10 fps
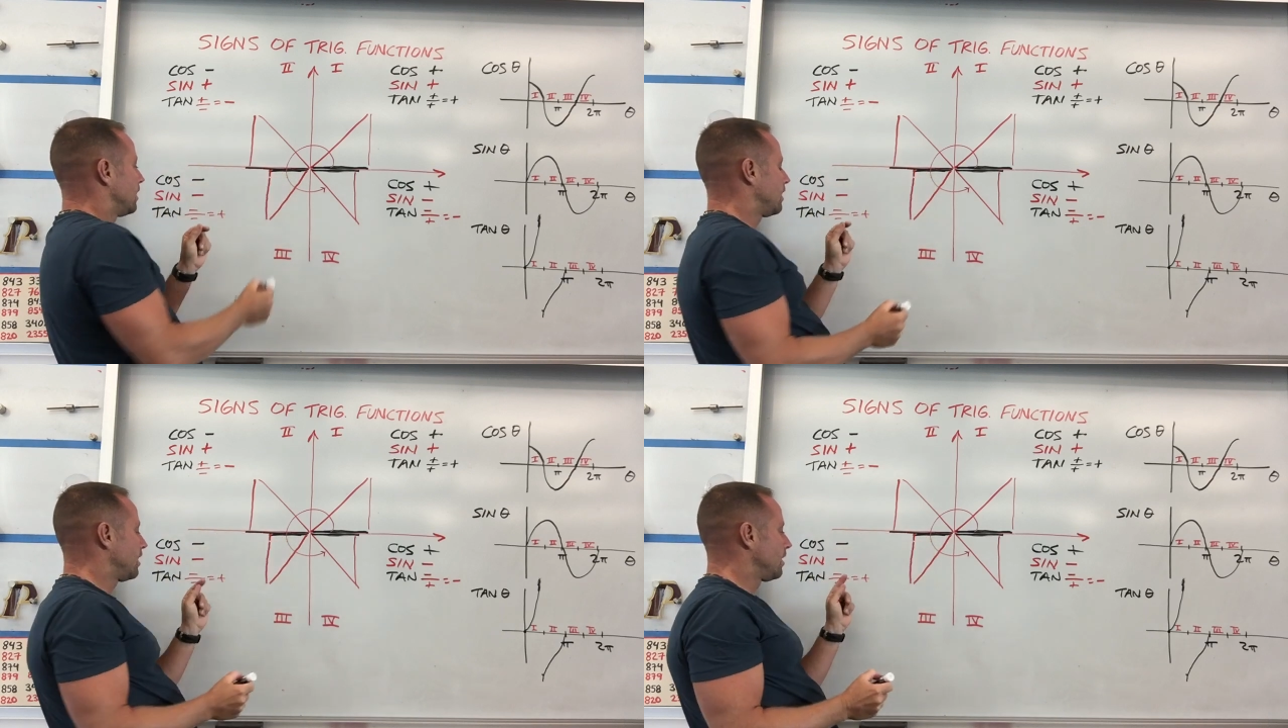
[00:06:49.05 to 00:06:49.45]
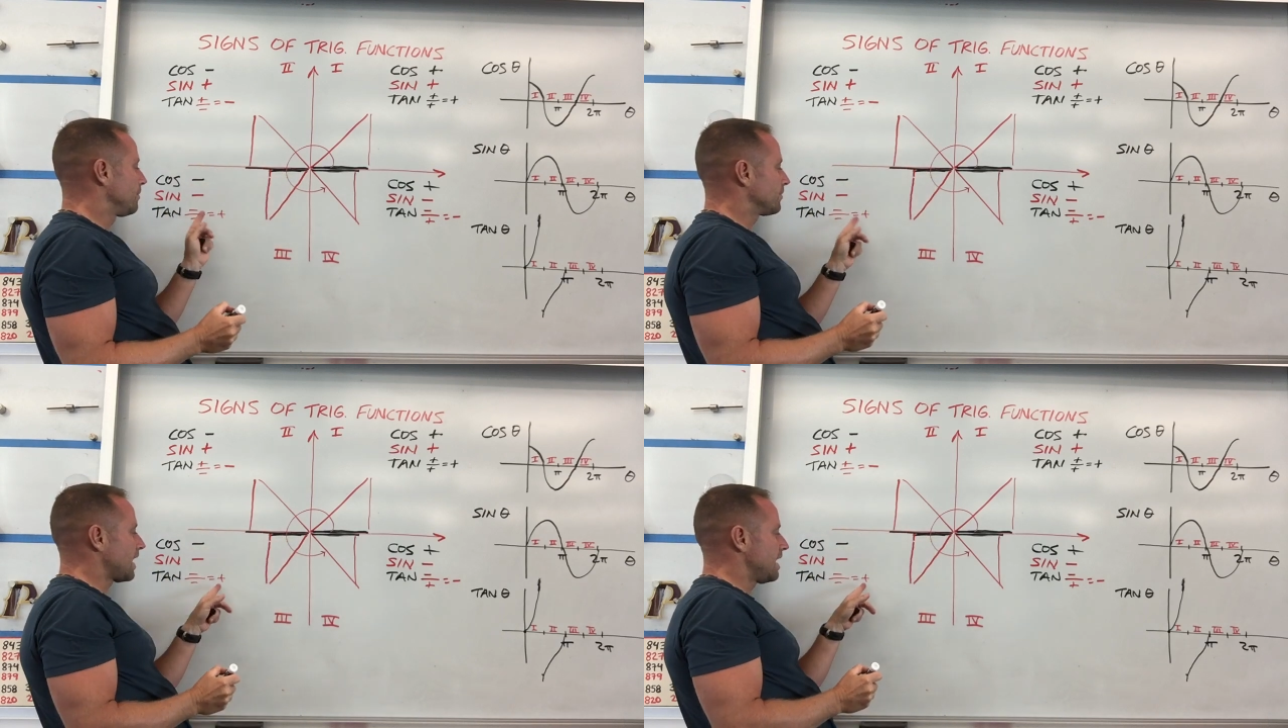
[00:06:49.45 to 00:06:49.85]

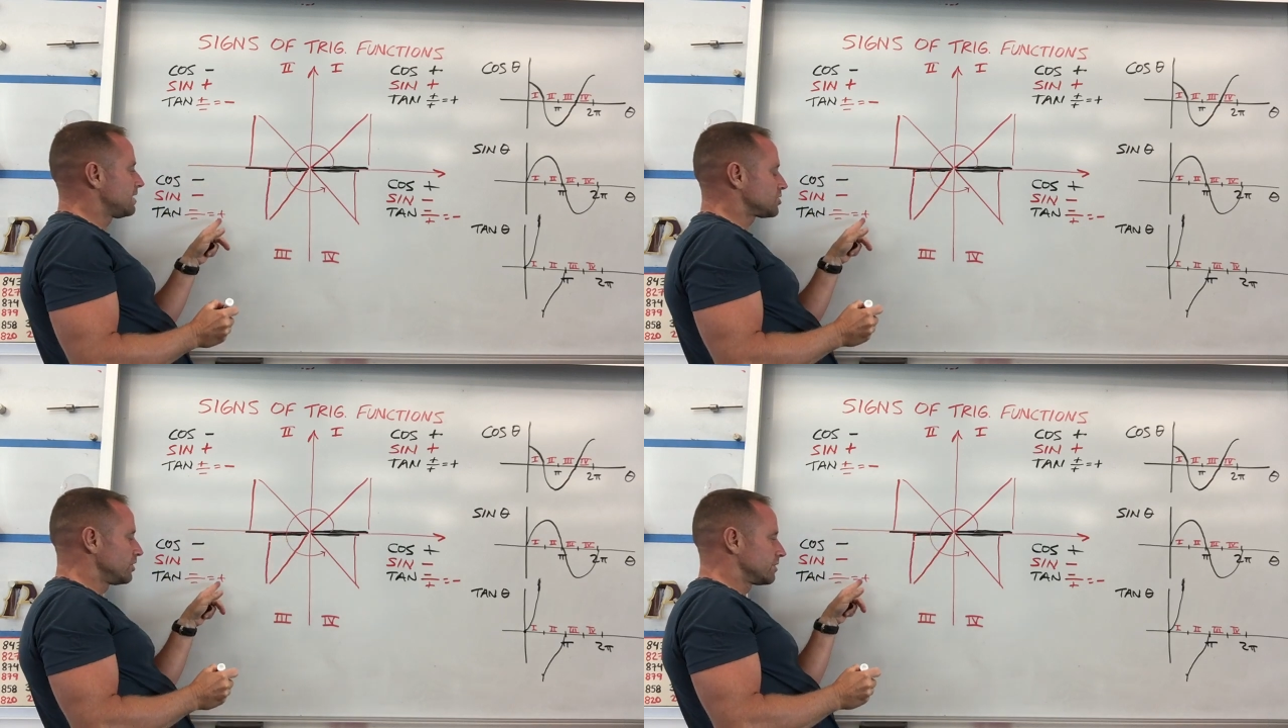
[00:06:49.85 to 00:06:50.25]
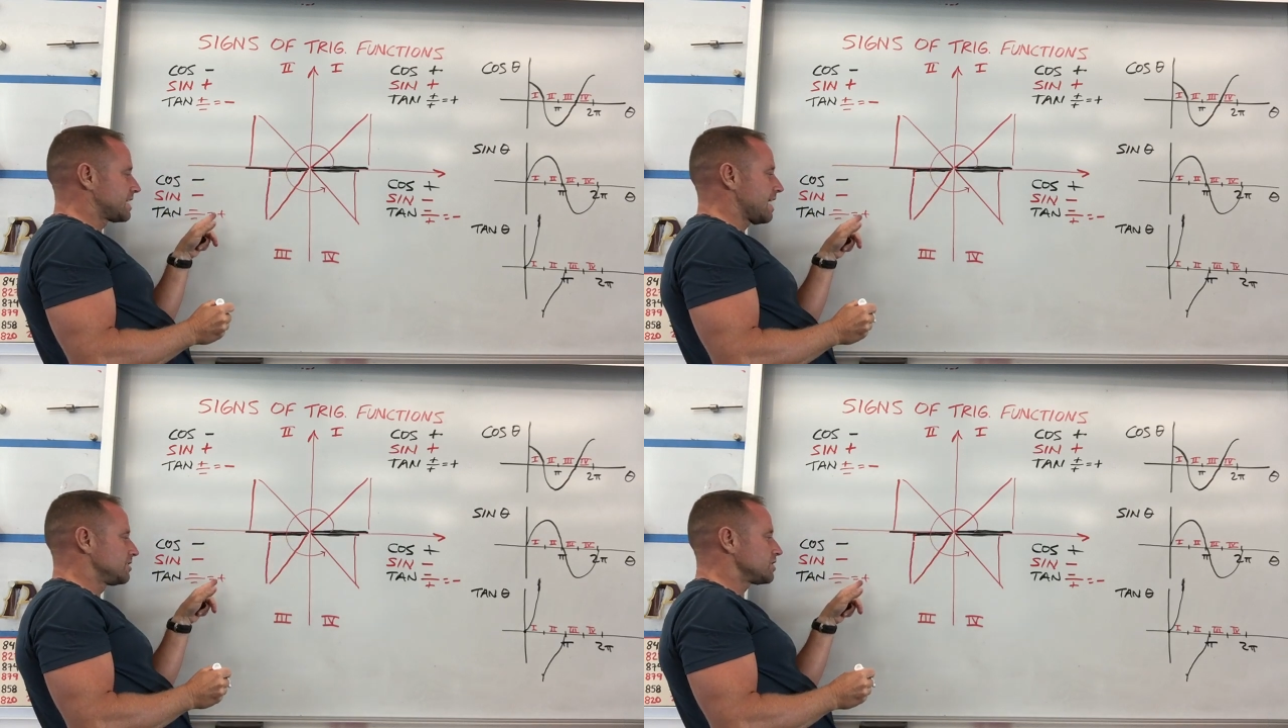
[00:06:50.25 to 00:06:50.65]
Um, and so your
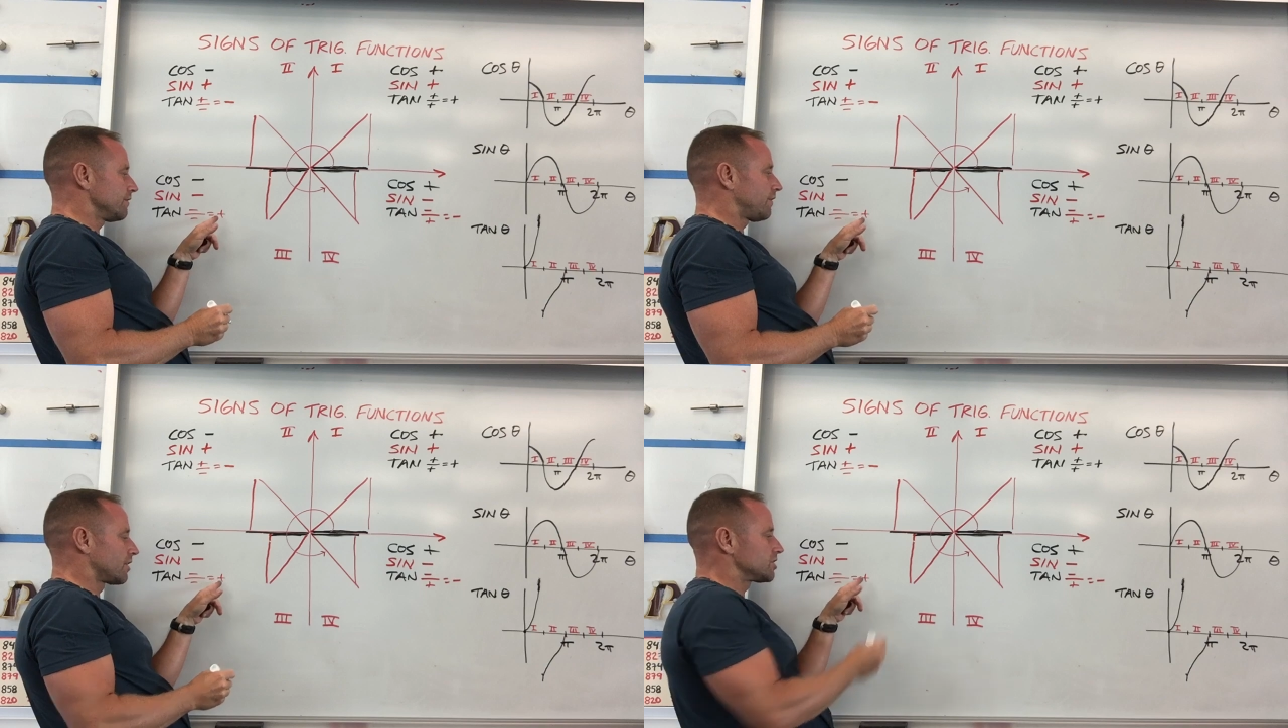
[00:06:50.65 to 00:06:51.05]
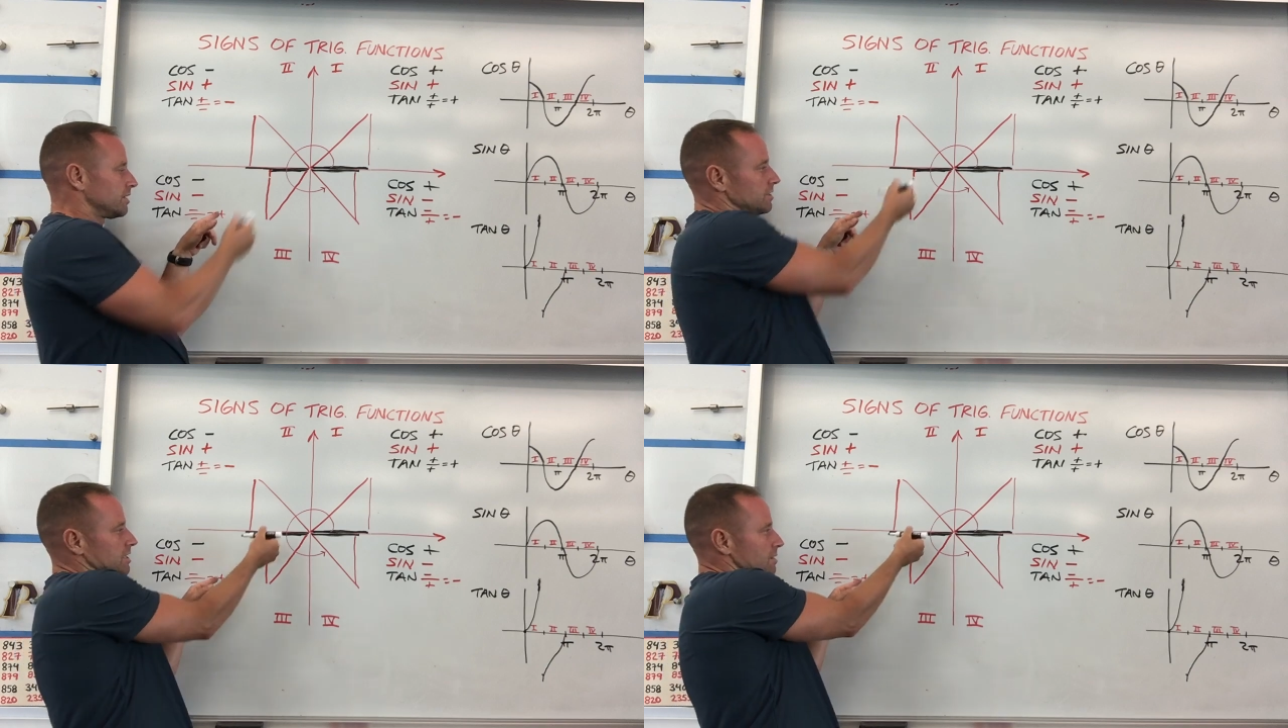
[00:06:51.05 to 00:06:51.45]
tangent
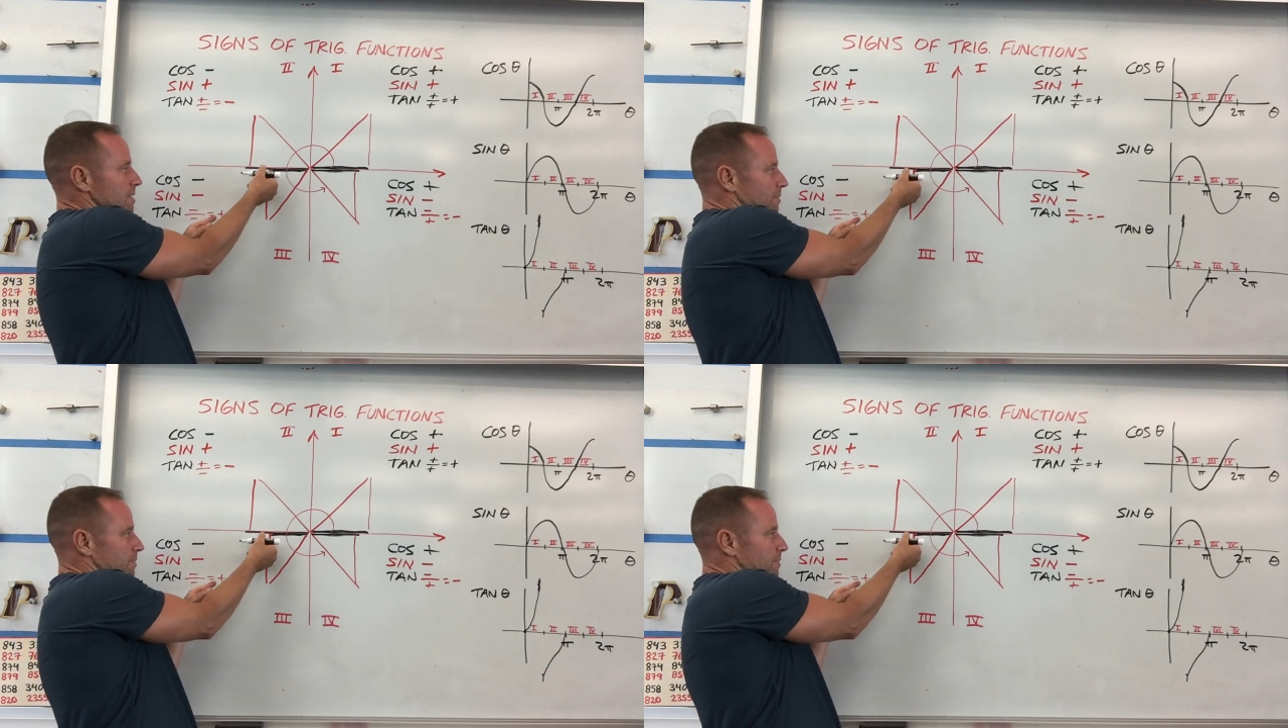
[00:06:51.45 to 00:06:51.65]
function is going to